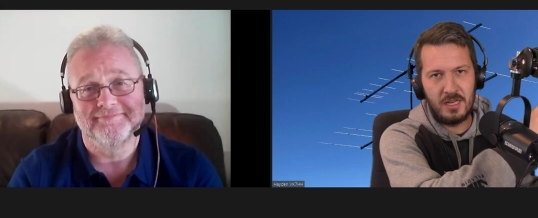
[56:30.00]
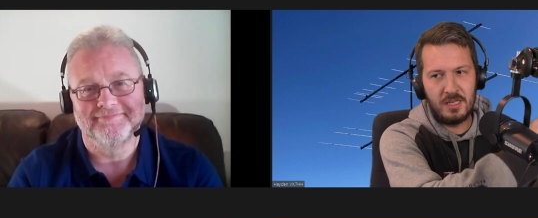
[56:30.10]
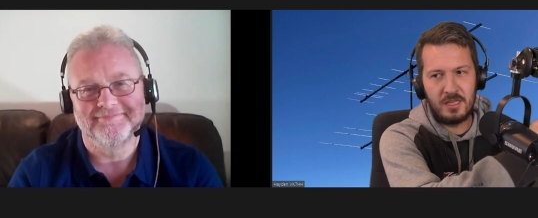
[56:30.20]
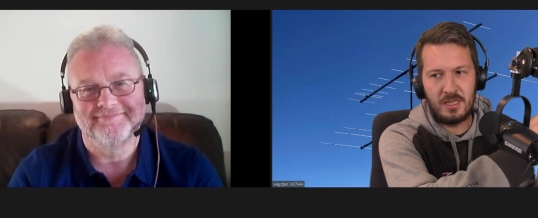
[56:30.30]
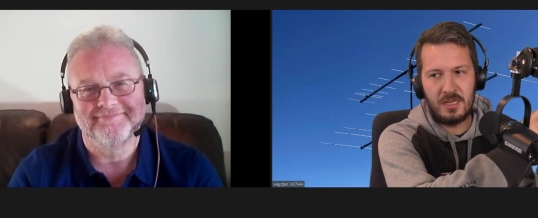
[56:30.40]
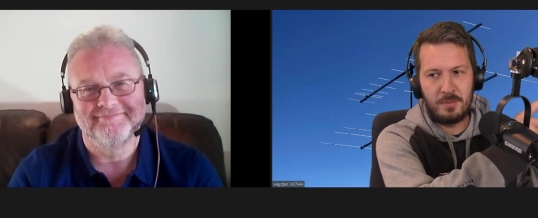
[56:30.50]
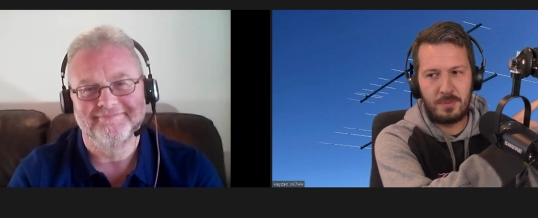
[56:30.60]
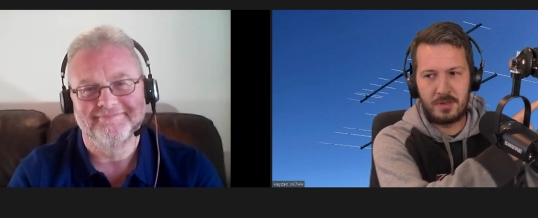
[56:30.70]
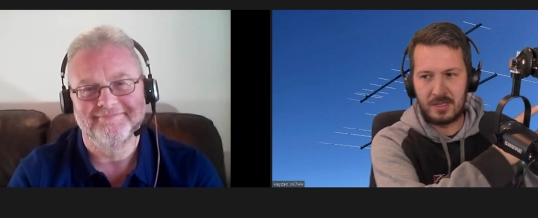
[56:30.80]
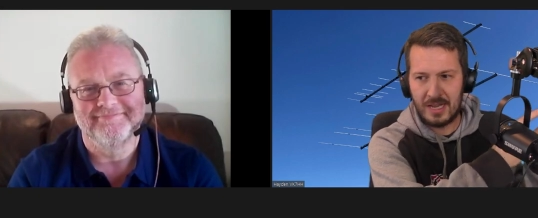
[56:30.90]
Speaker 1: in the
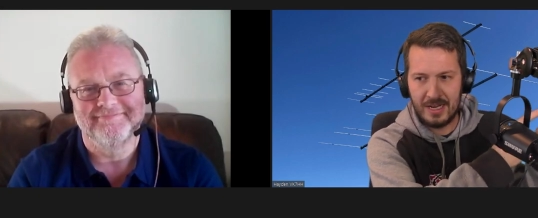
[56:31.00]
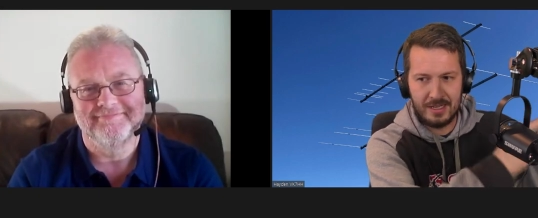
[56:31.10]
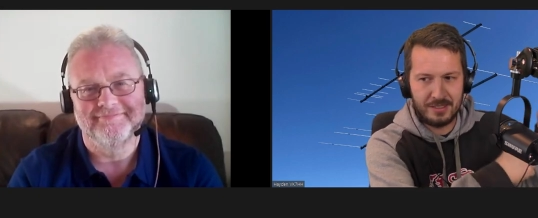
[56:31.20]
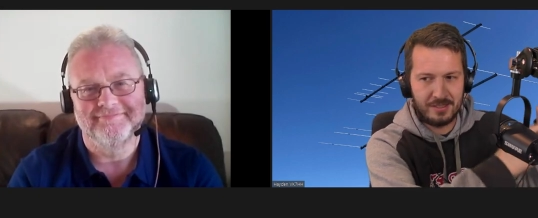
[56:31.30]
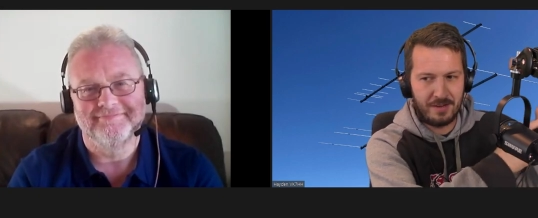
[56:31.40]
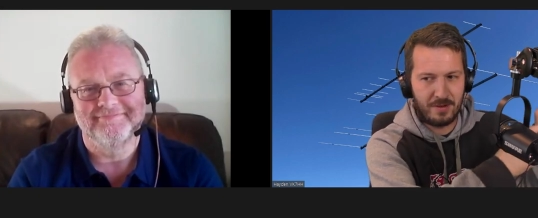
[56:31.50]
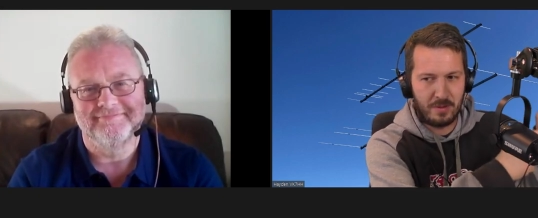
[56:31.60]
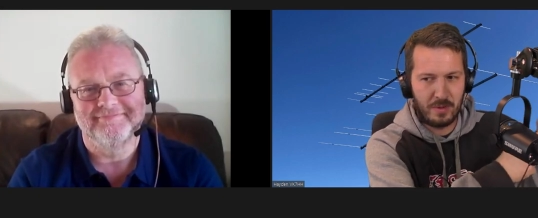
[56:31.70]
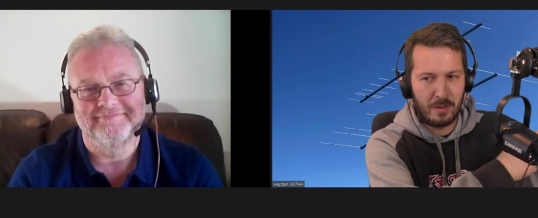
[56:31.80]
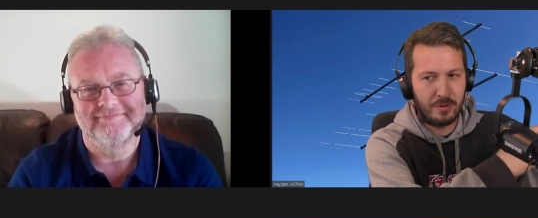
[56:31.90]
playlist.
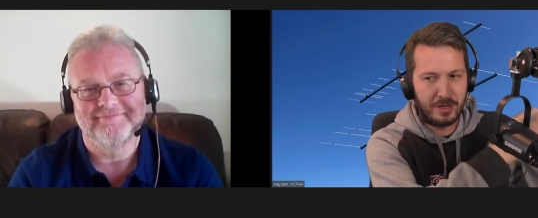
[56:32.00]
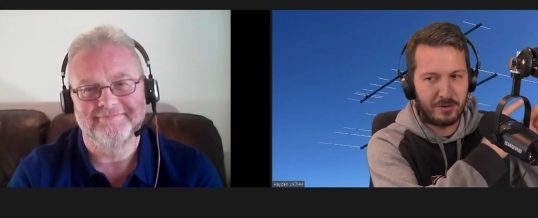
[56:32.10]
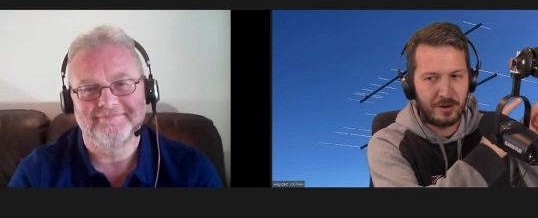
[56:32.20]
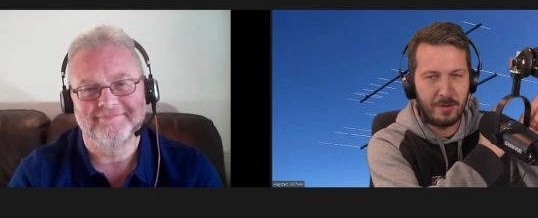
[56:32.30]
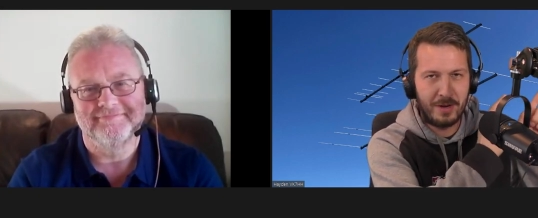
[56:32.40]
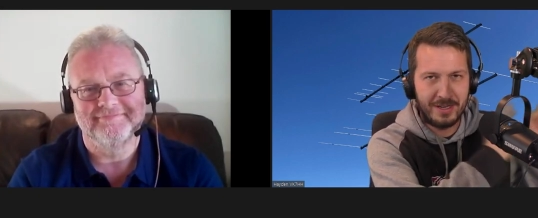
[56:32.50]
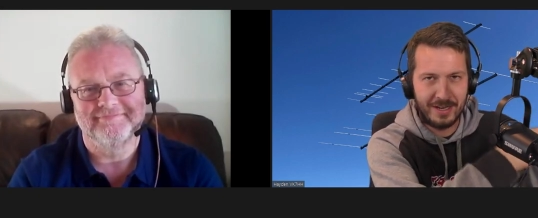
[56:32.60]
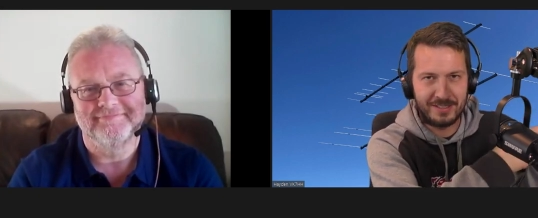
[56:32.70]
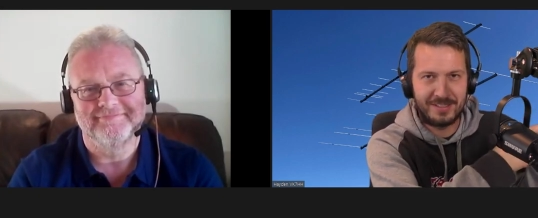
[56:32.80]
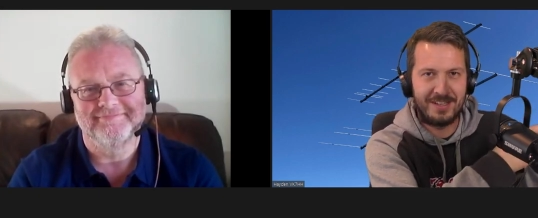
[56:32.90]
Am I pointing the right way?
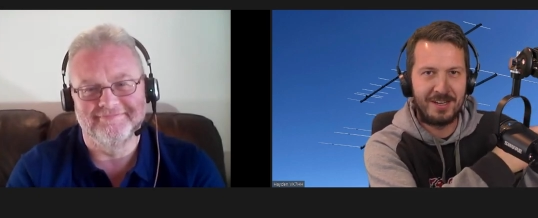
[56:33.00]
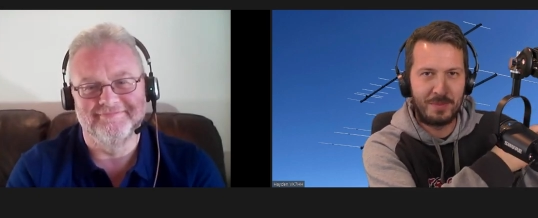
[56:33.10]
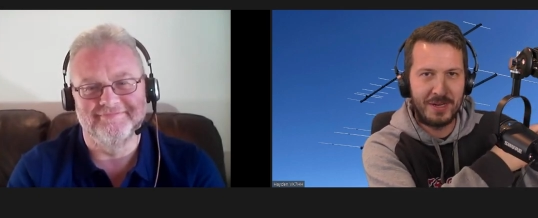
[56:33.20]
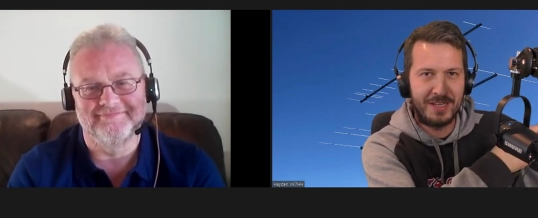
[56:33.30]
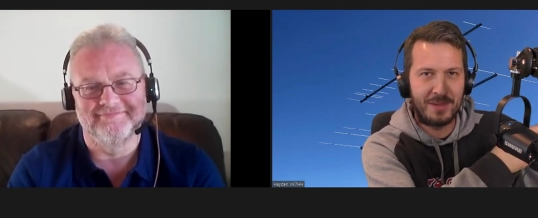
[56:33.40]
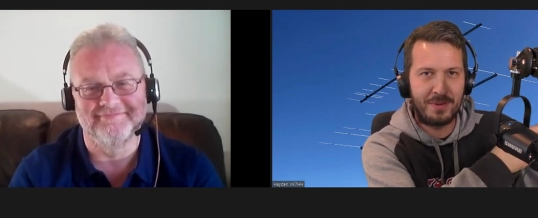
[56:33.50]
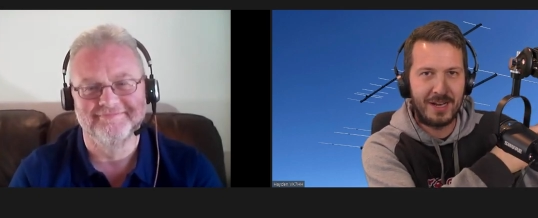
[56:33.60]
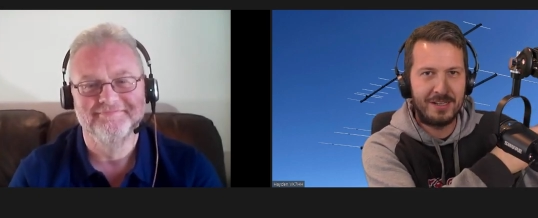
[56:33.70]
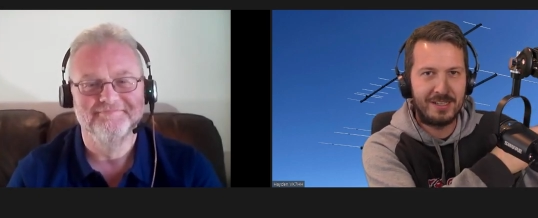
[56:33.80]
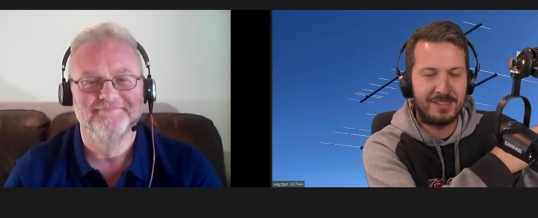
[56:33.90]
Yes, it'll be in the
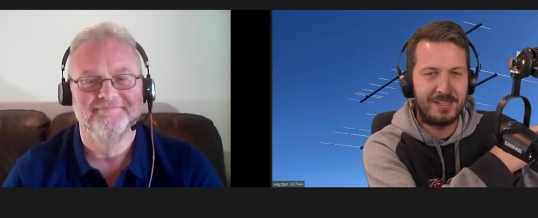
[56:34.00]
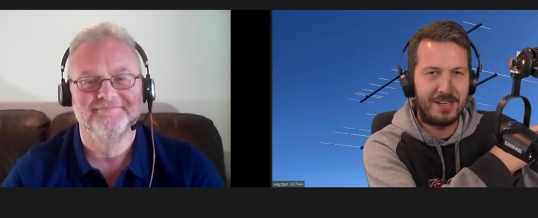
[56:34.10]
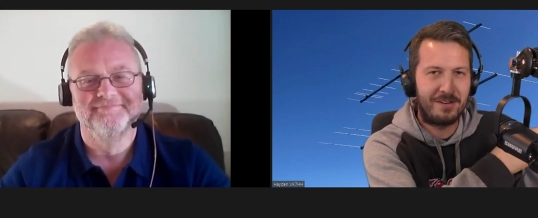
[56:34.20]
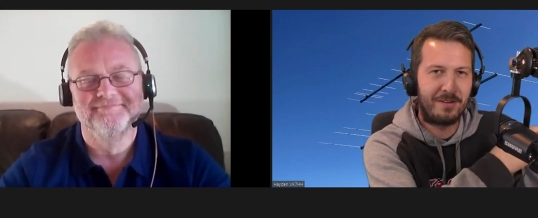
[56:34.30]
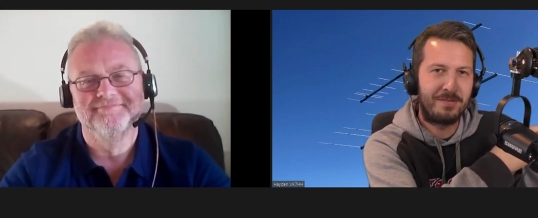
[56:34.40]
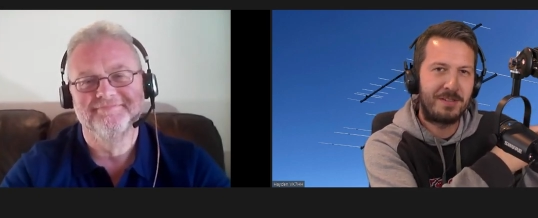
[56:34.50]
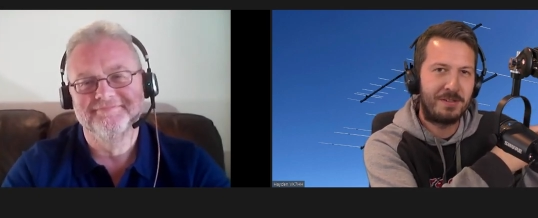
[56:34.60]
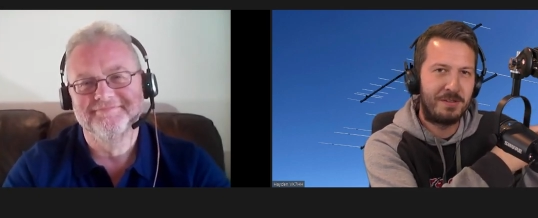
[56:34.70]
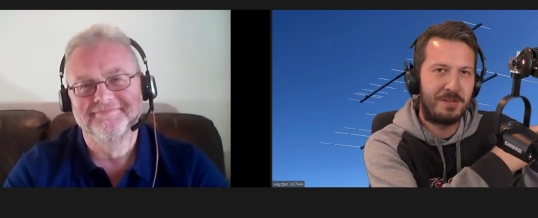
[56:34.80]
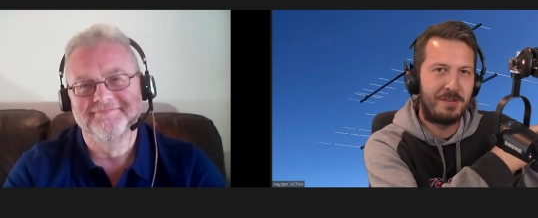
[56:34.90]
playlist here off
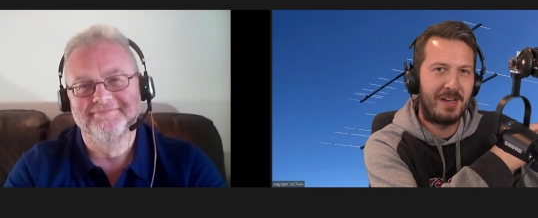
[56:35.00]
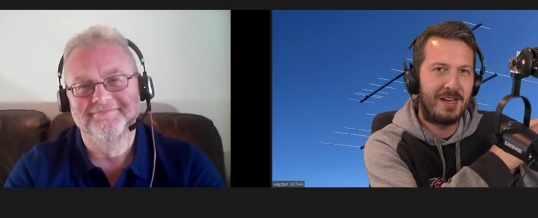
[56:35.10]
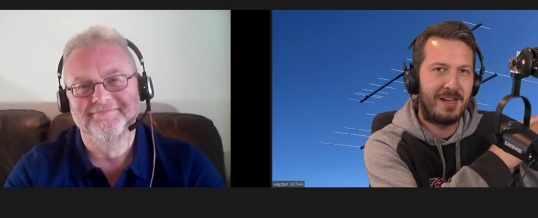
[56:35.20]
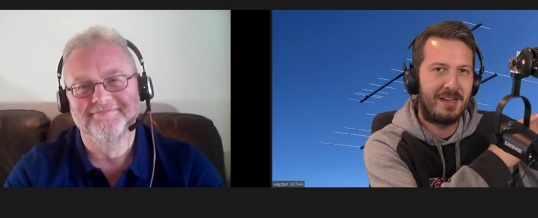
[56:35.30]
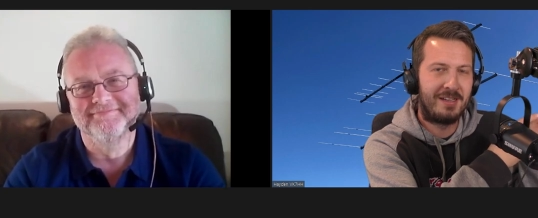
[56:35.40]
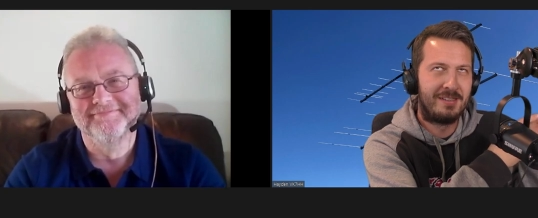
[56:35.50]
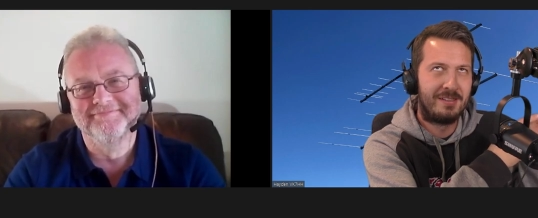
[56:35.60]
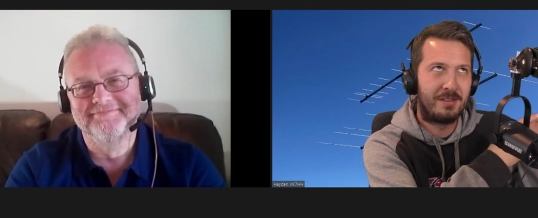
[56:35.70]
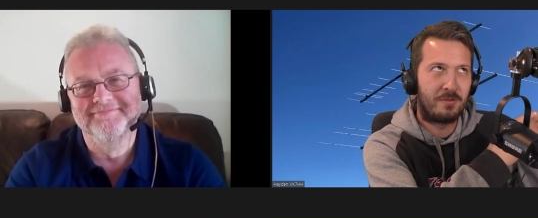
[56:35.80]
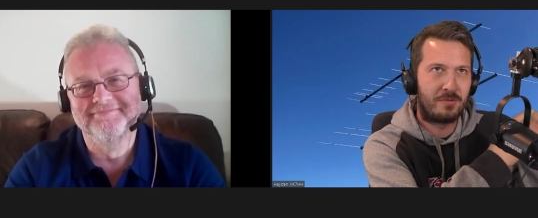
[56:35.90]
to uh,
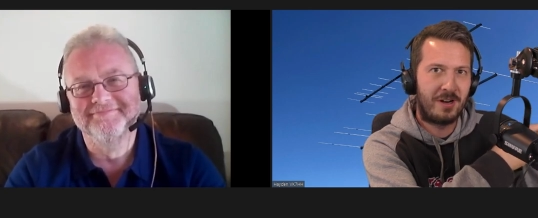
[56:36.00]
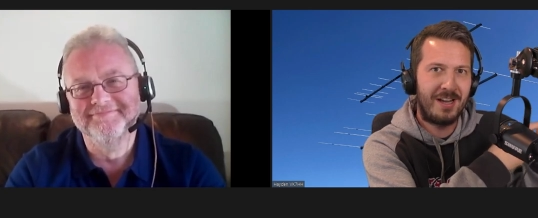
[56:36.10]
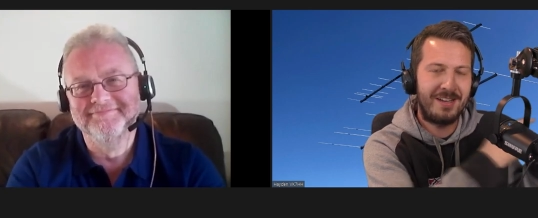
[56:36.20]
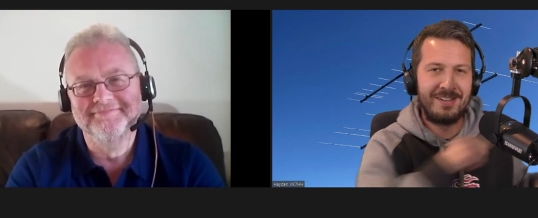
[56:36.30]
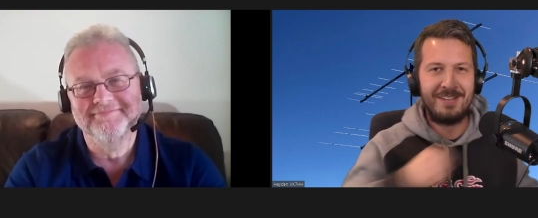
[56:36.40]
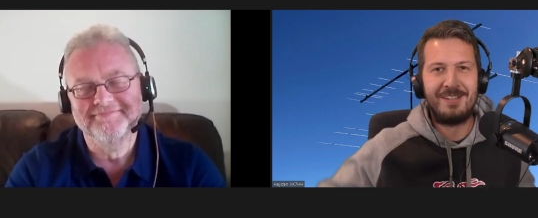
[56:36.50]
the right.